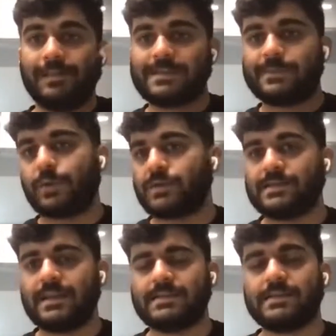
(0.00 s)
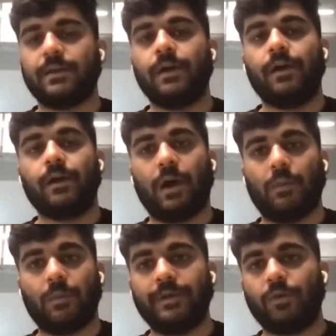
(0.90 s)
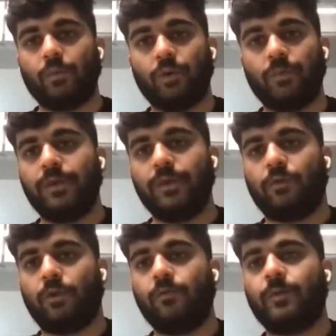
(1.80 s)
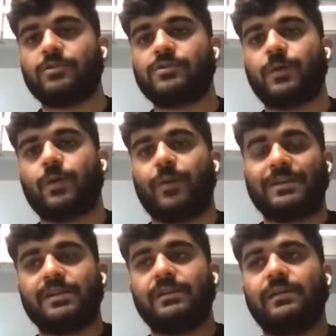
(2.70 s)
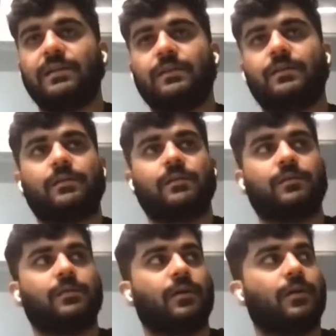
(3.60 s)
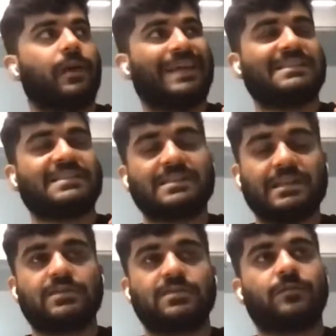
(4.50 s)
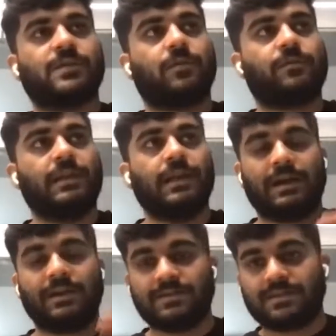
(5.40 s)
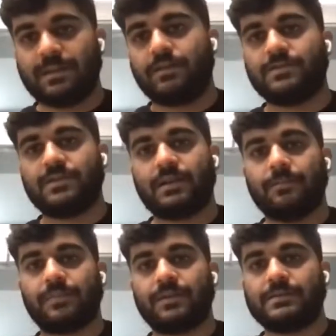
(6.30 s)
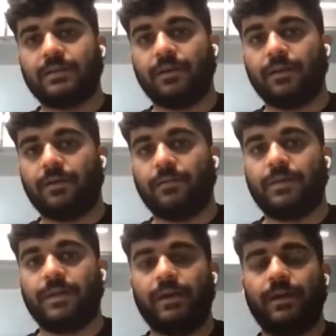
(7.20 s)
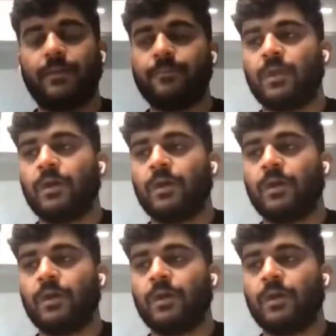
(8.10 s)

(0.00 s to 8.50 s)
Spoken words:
this process, government would be involved because you're questioning the existence of some of the largest energy companies in India, right?